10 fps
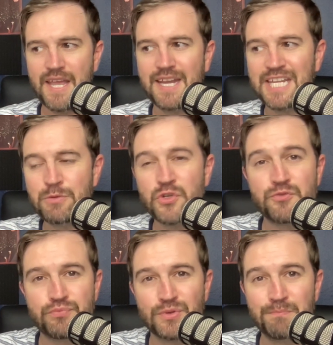and he
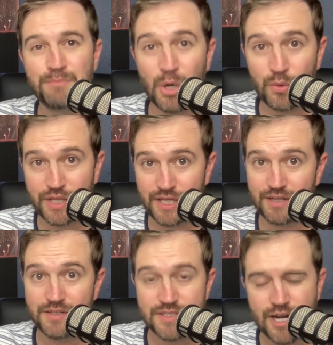was
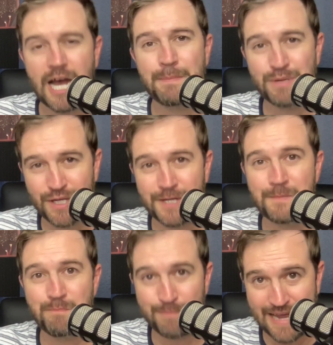promoting Top
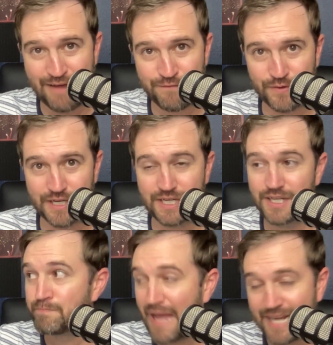Gun Maverick
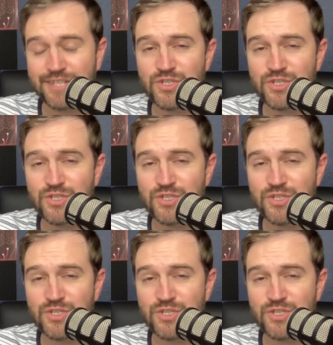back in